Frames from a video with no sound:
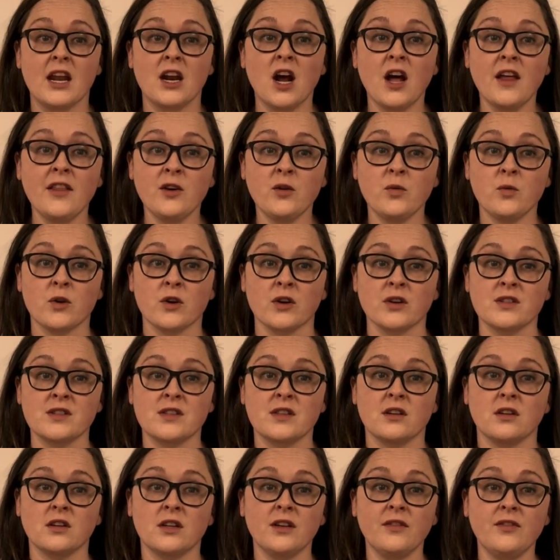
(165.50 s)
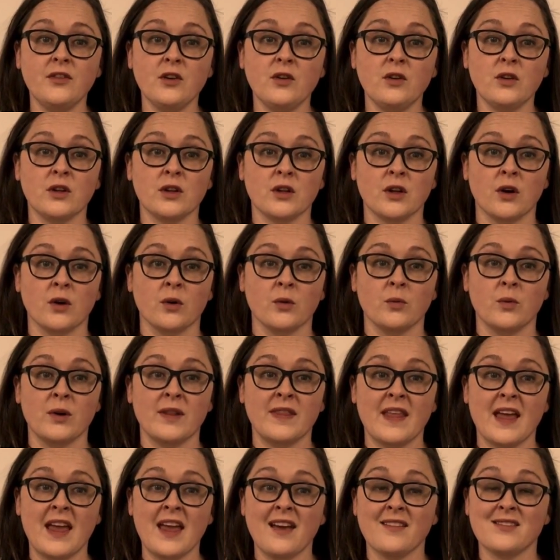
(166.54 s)
In other words, they'll give you a loan when
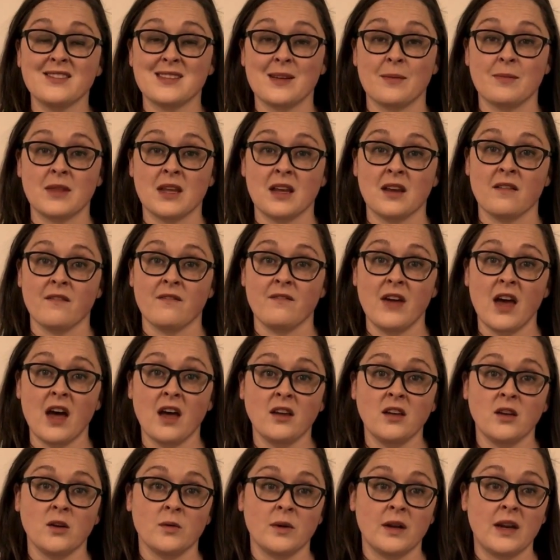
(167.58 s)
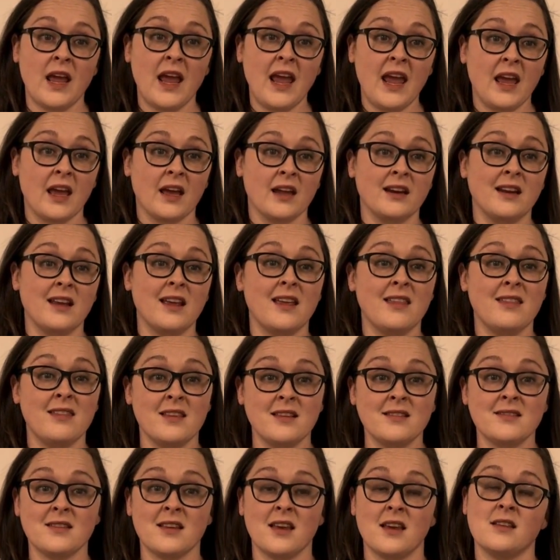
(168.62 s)
they have something of value in hand, in
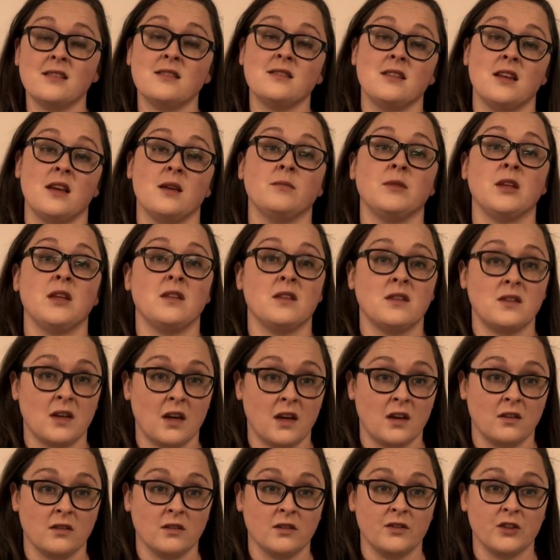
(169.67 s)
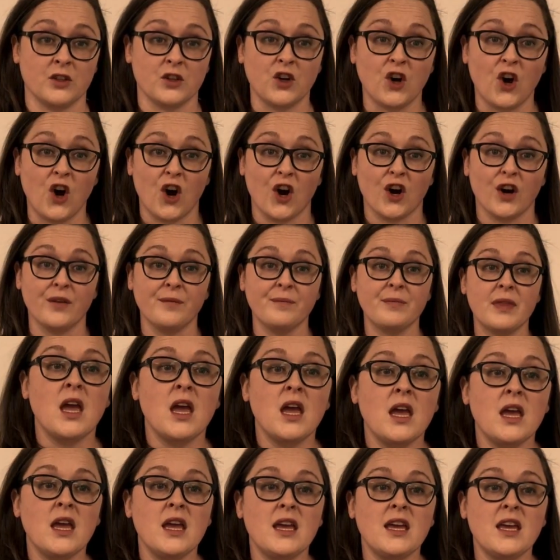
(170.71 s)
this case, namely the title of your car.
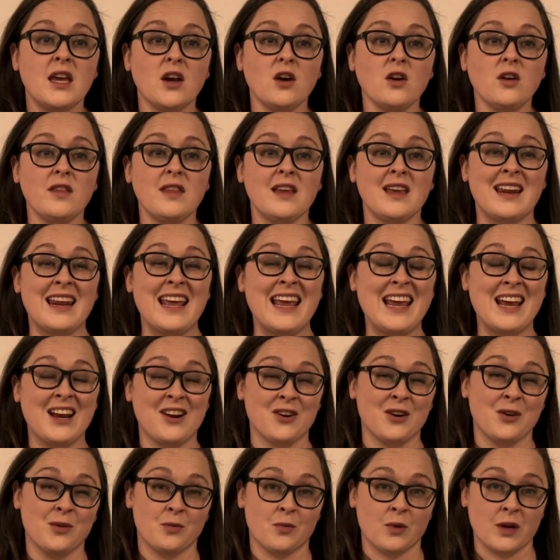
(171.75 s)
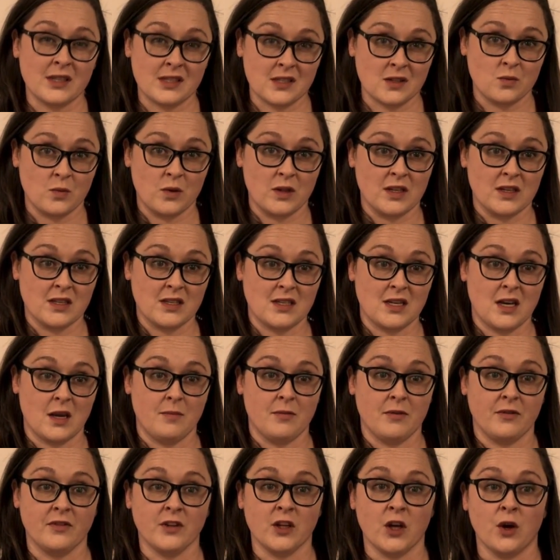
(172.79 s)
Here are the inherent risks with this type
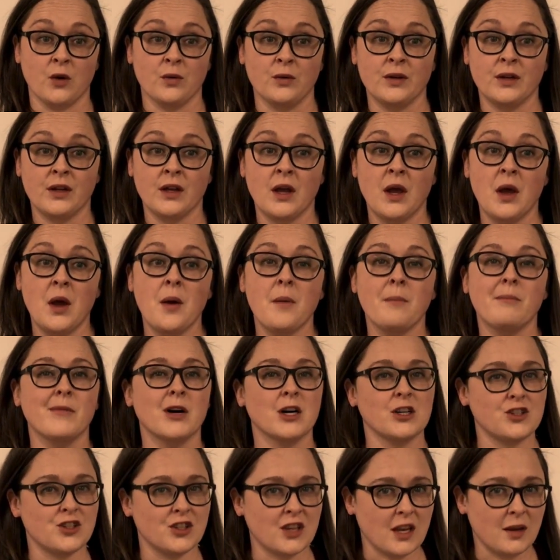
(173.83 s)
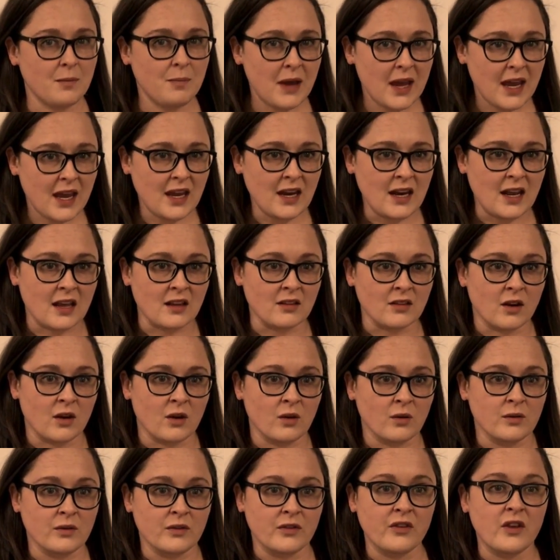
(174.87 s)
of loan. Much like payday
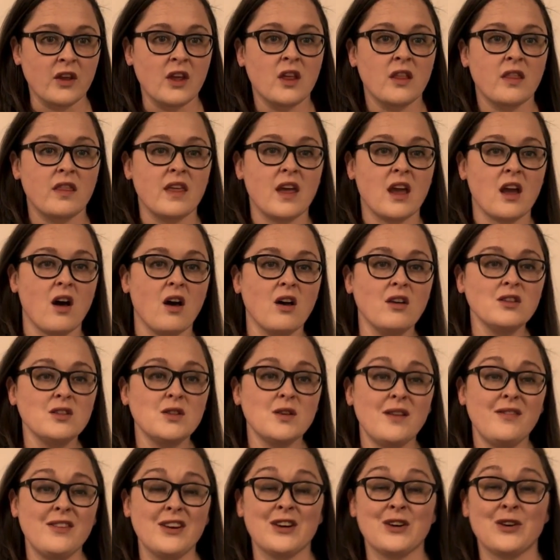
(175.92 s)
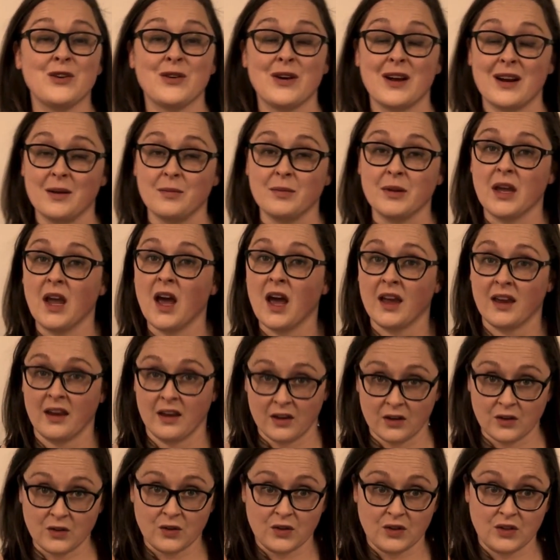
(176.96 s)
loans, they also have incredibly high
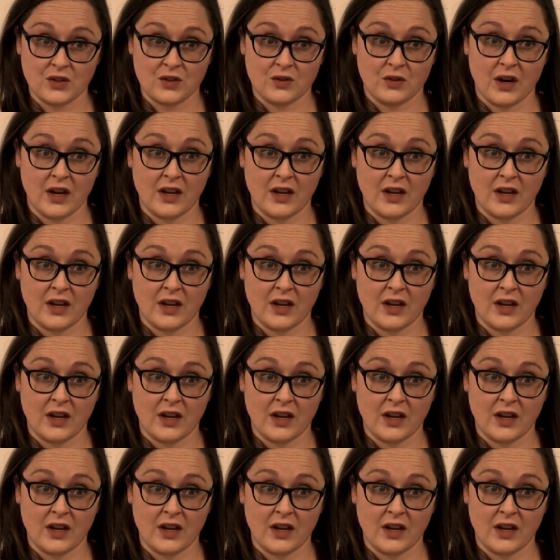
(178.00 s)
interest